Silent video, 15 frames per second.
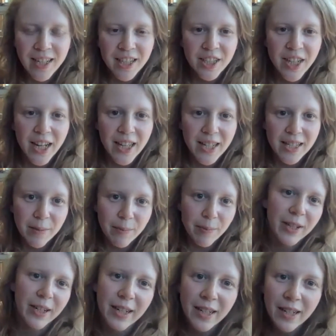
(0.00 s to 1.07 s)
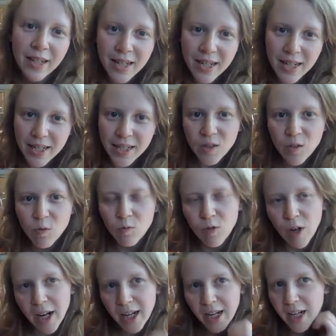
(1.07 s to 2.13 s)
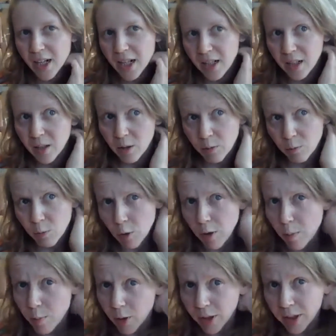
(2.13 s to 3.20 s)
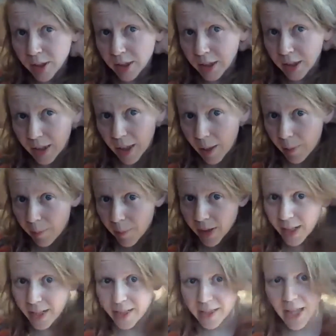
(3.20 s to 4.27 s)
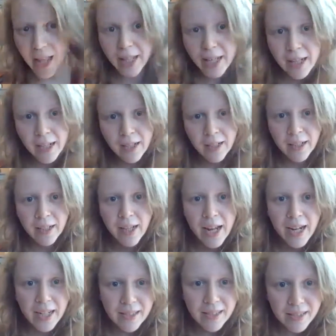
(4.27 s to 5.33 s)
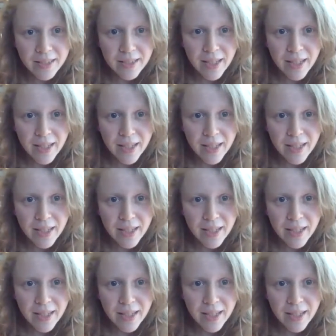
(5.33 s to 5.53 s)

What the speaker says: Shayla Sabri is wrote a book on Sally Hennings,